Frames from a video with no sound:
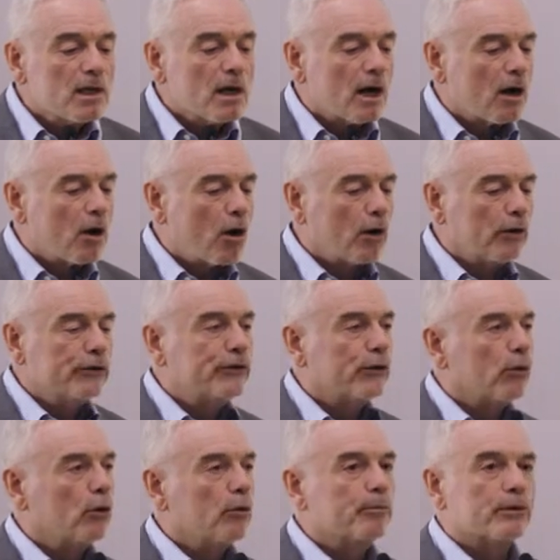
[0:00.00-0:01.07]
All
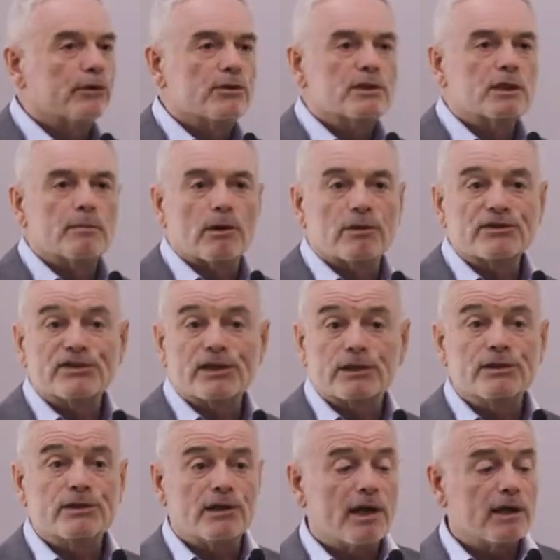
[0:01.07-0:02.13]
told, produced about
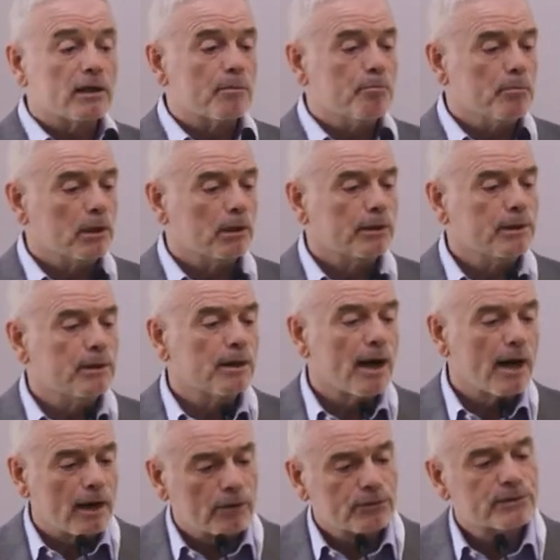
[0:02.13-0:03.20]
68 million
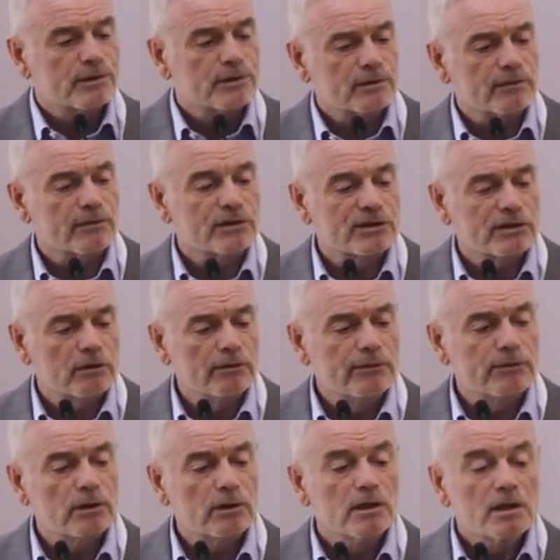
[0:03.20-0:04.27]
ounces of silver,